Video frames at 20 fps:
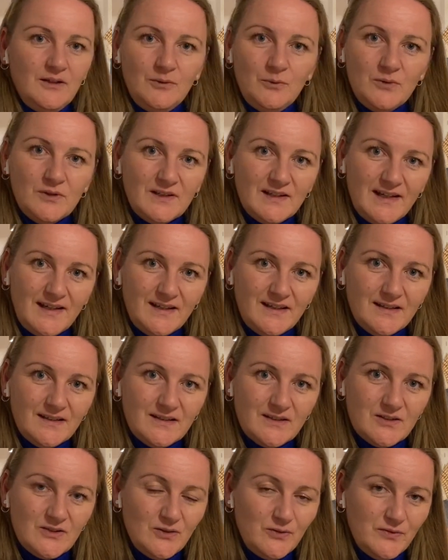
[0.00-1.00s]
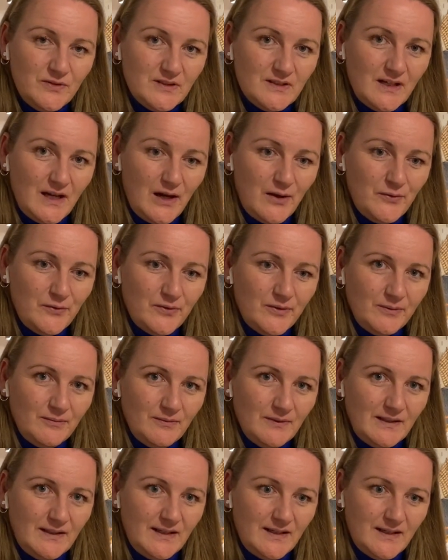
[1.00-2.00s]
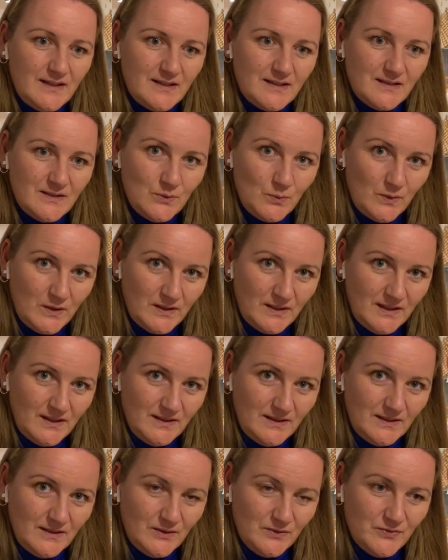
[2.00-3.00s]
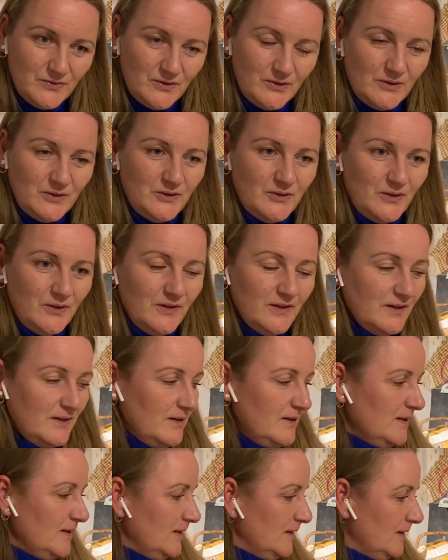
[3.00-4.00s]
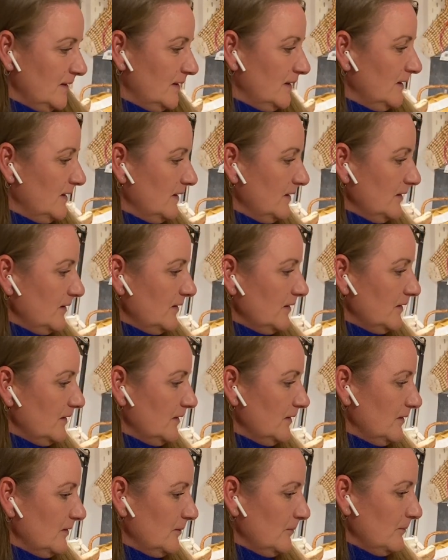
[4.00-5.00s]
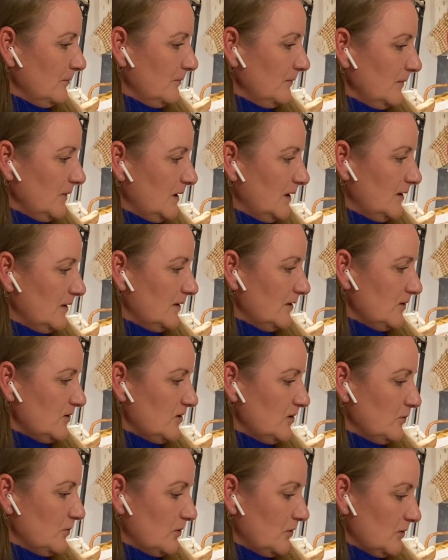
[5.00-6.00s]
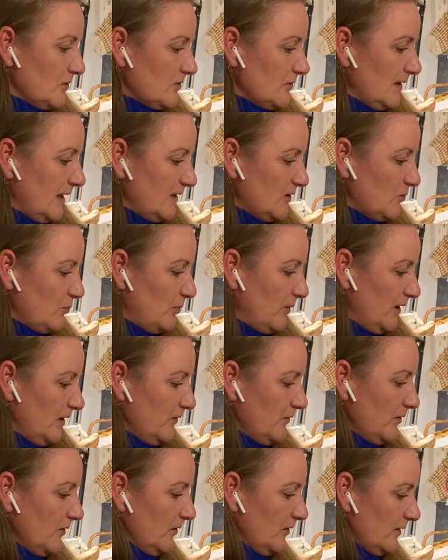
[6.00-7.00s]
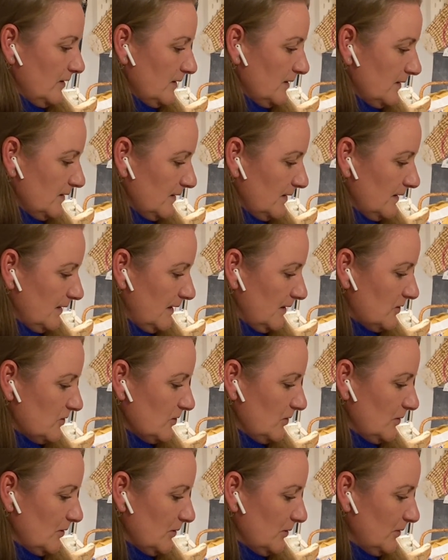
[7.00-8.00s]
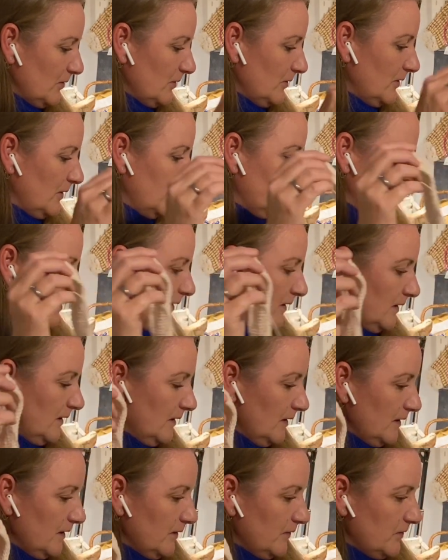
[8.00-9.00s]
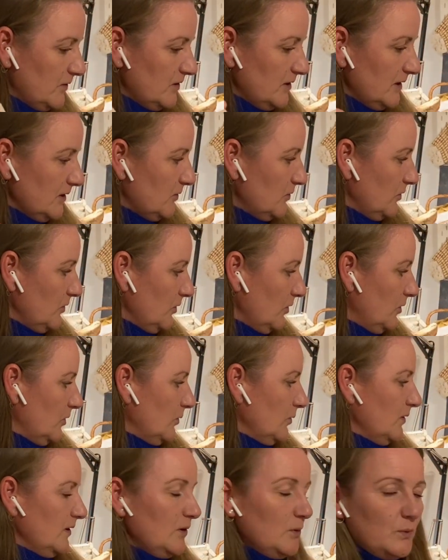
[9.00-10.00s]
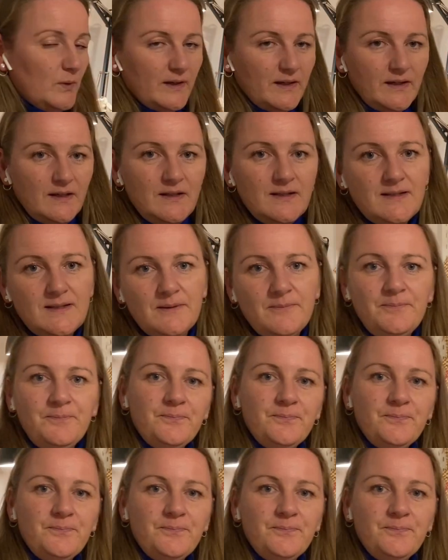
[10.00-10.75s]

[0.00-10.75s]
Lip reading: would like a Sophie Scarf as the one I knitted for her daughter, and she would also like to pay for it. And I told her if she could only wait